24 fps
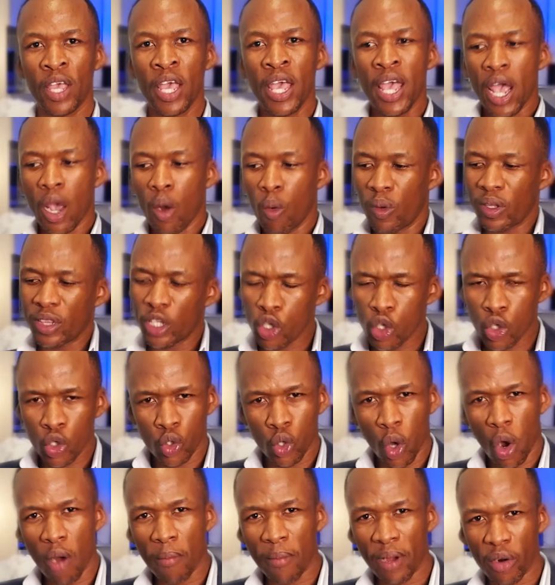And when the
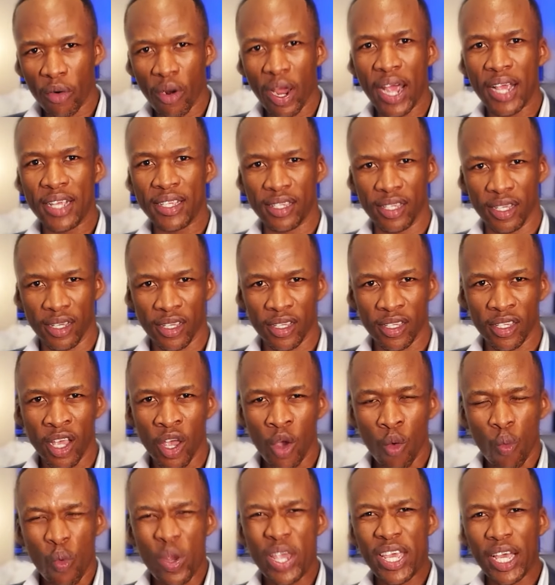storm arises,
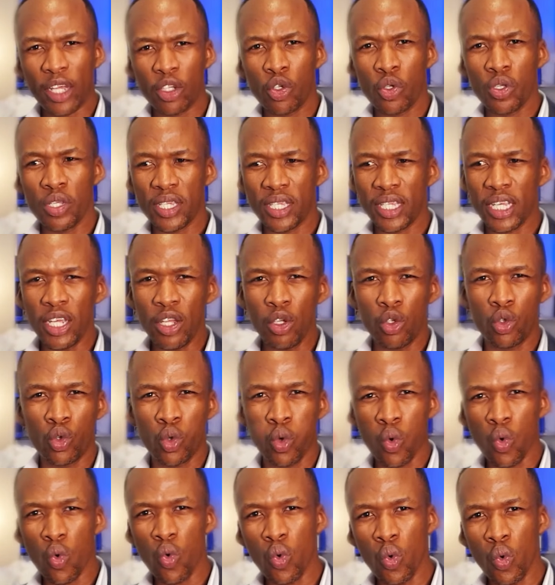we get to see
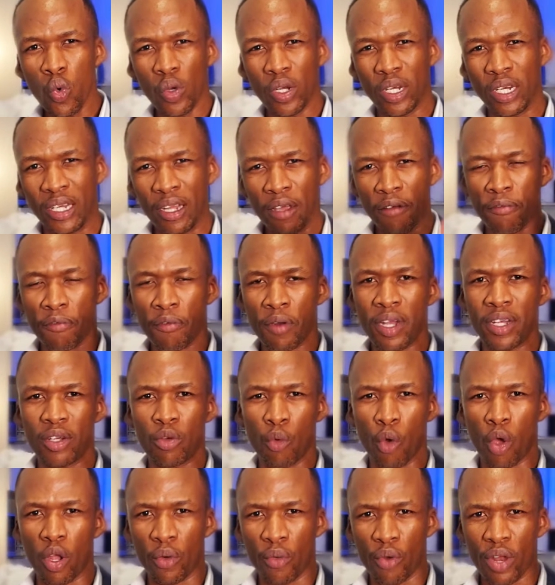two different
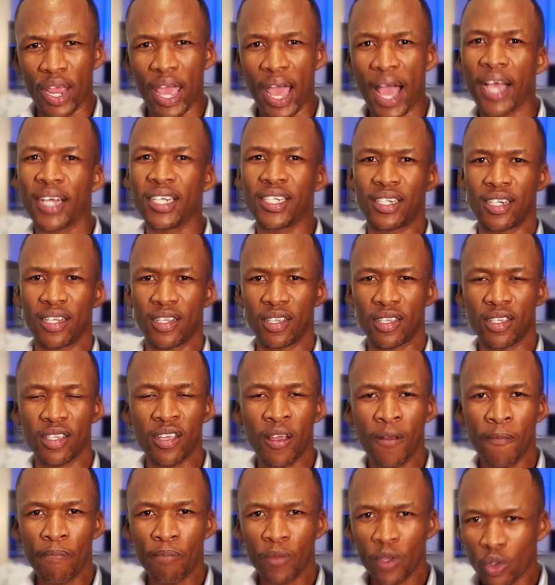reactions
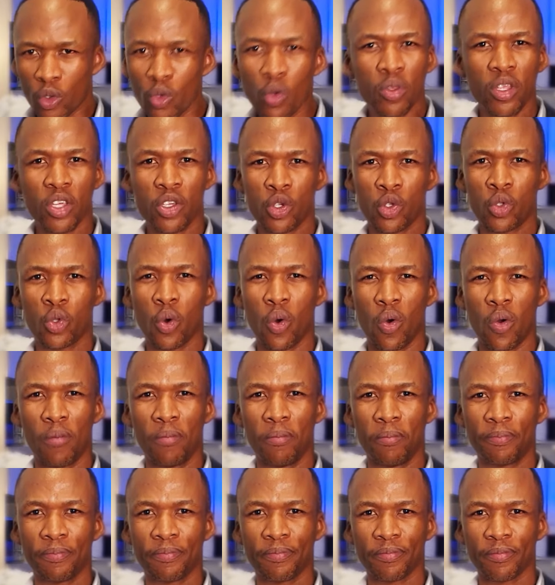to the storm.
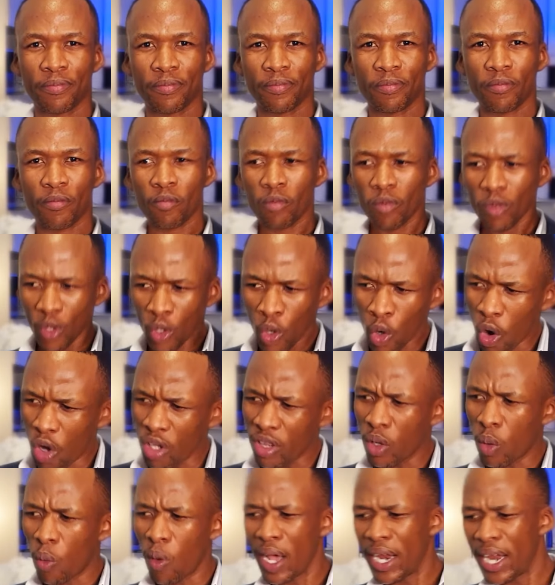
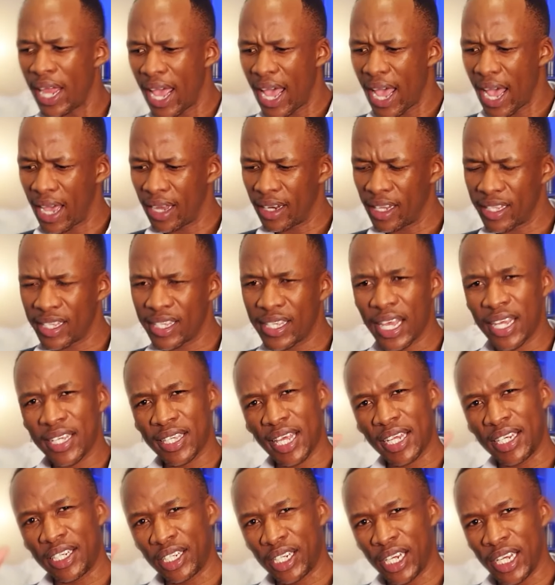On the one hand, it says
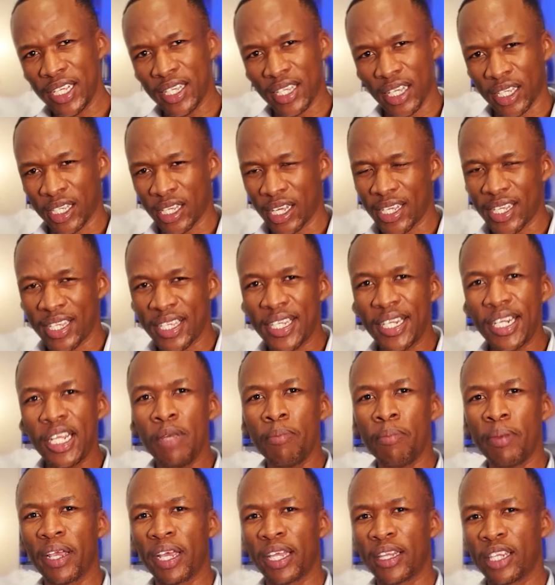that Jesus is
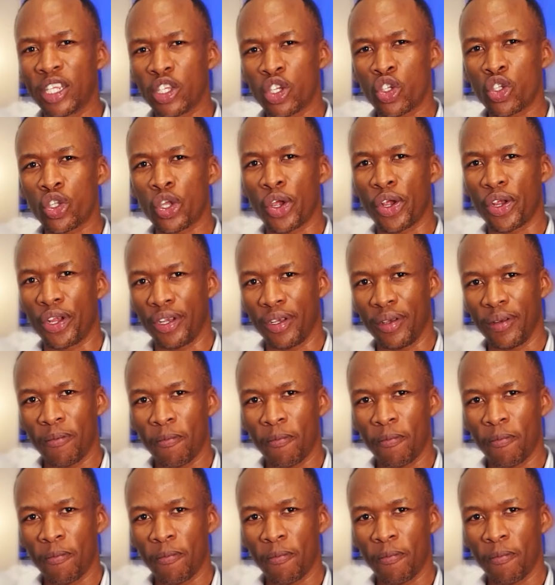sleeping in the stern.